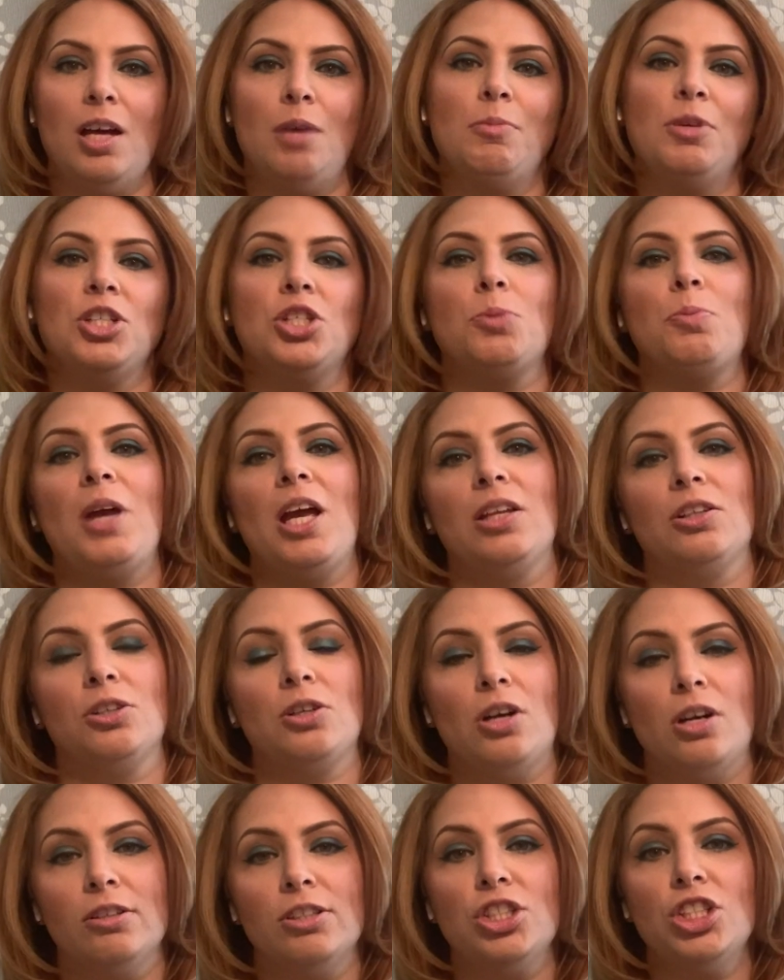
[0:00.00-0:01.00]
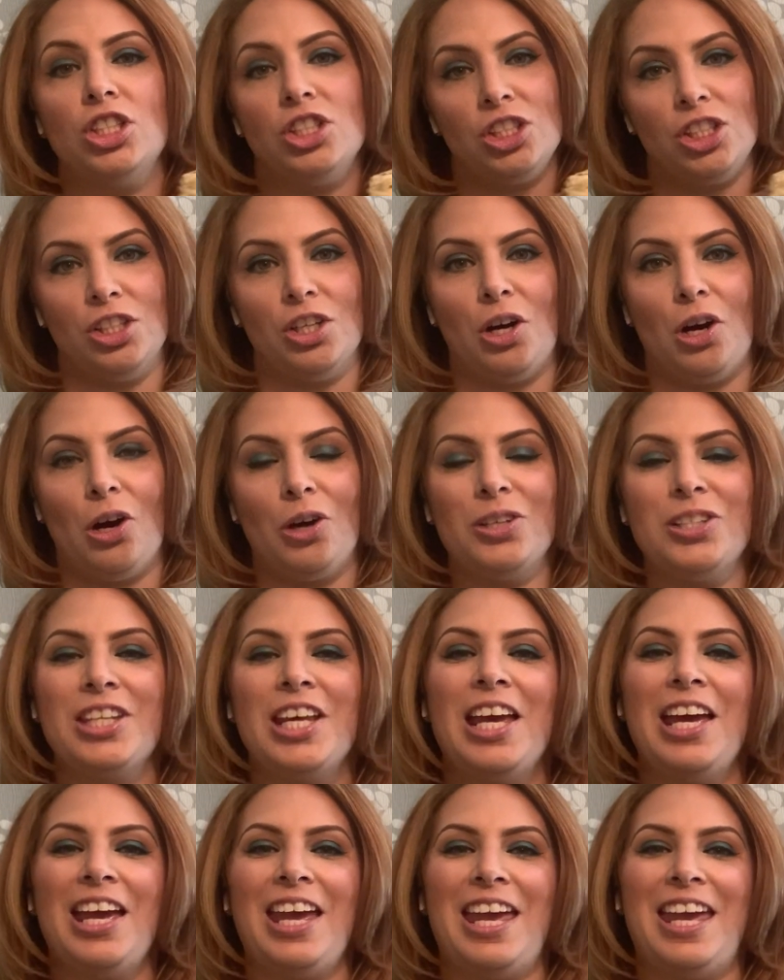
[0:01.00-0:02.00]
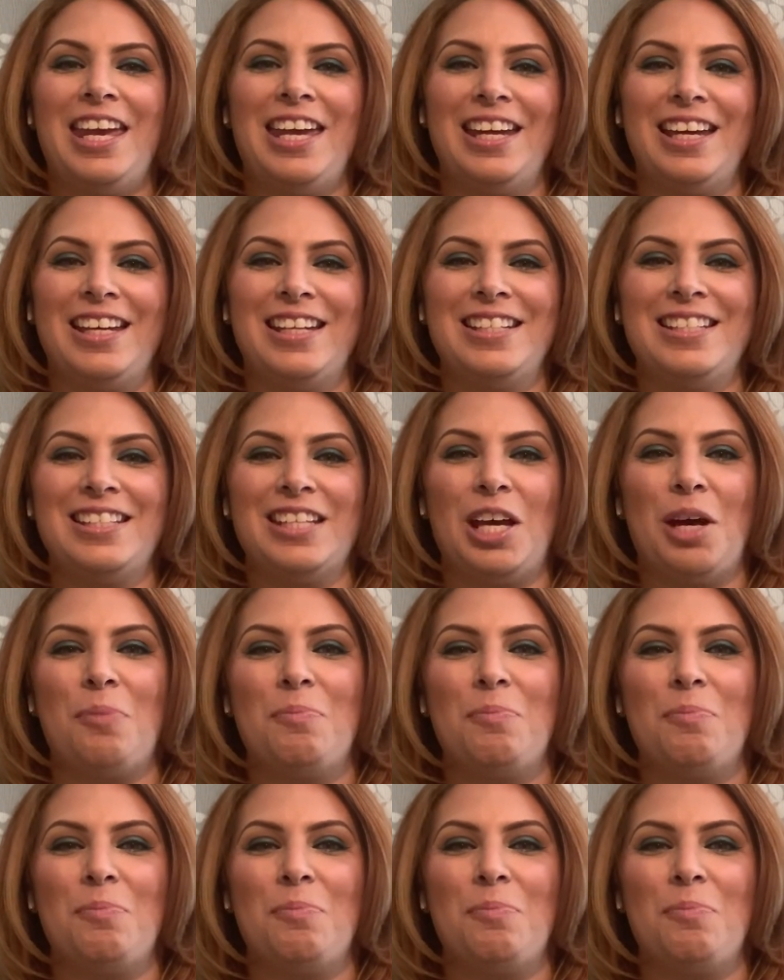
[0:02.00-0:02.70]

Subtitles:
in Japan, they're called shishi dogs. And